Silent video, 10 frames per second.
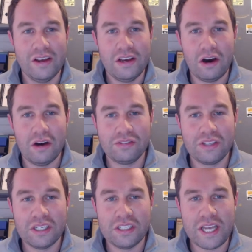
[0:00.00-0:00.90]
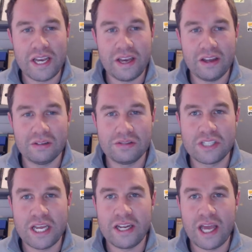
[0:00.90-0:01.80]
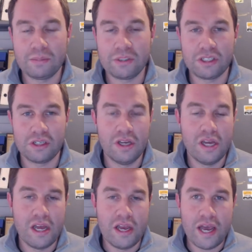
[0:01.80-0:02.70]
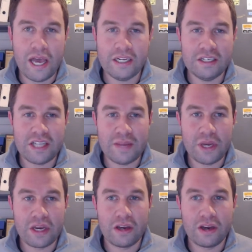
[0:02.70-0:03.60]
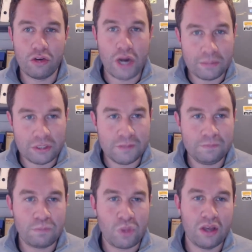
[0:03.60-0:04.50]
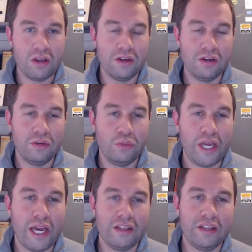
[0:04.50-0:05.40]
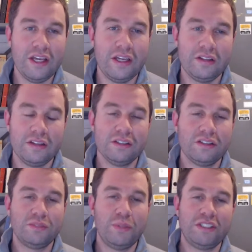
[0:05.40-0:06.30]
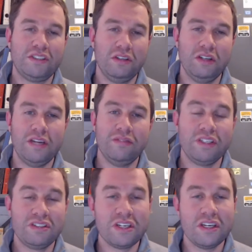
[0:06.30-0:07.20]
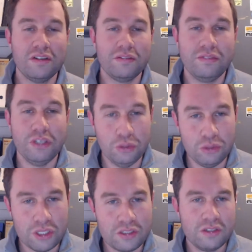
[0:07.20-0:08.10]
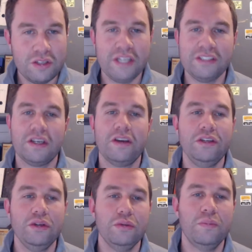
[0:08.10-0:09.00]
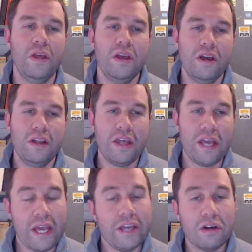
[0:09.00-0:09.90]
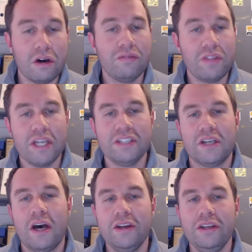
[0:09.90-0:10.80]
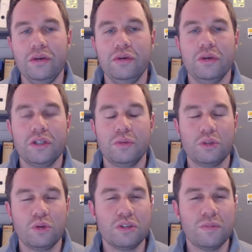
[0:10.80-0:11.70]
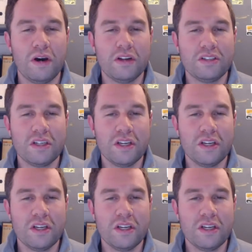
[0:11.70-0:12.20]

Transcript: after a decade of state capture and endemic corruption. We had the Special Investigative Unit, the SIU. The head of the SIU talked about